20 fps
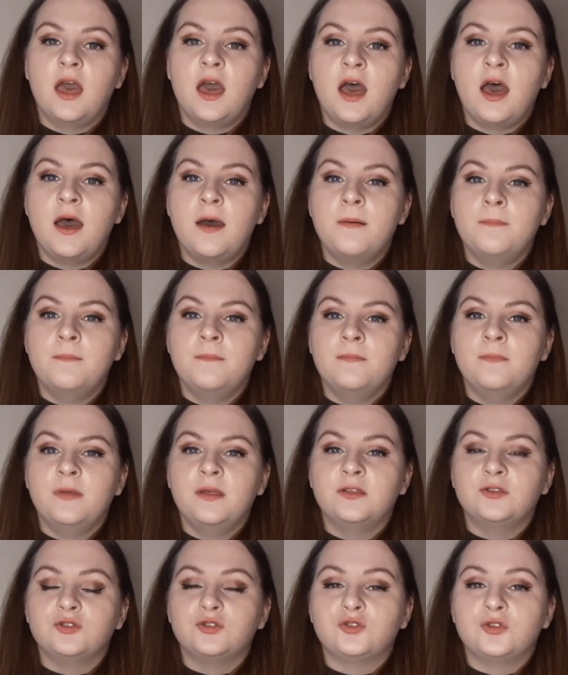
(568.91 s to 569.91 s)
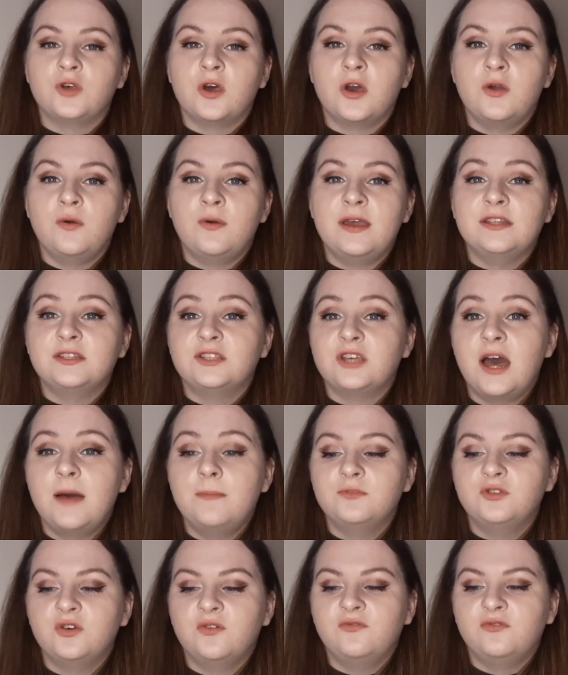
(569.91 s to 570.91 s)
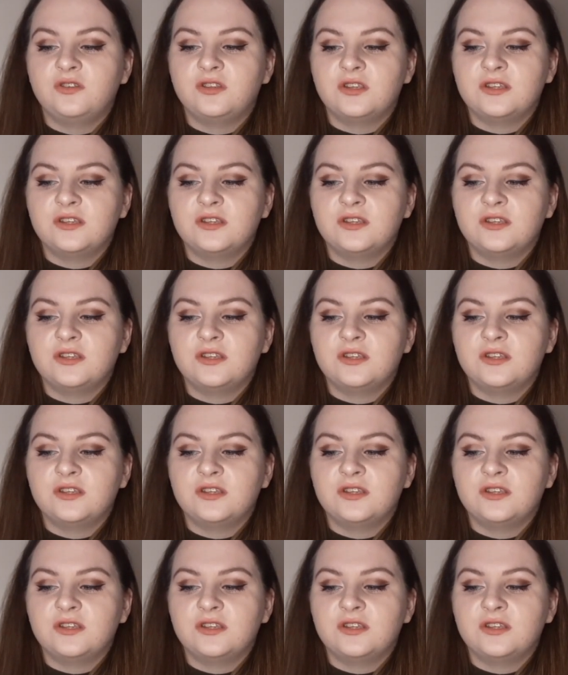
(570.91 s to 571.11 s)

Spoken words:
So in terms of,